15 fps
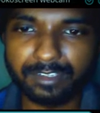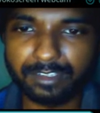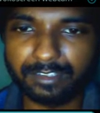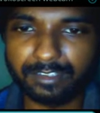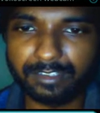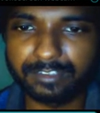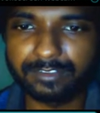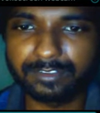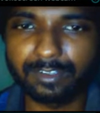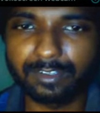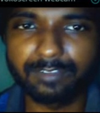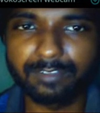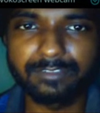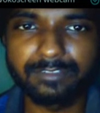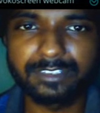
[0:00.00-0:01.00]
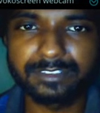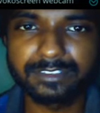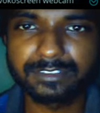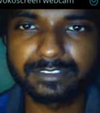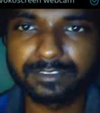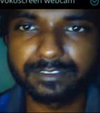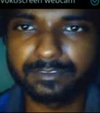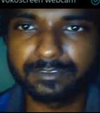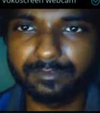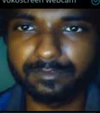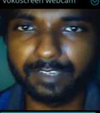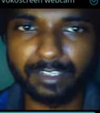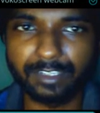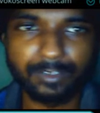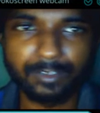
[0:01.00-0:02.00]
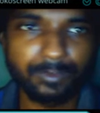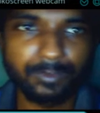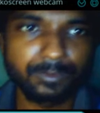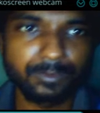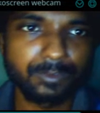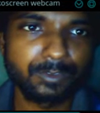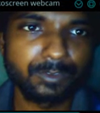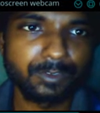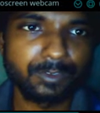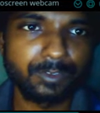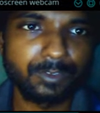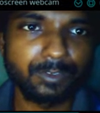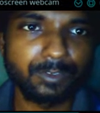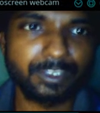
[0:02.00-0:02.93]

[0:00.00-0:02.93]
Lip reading: solve this value. Okay,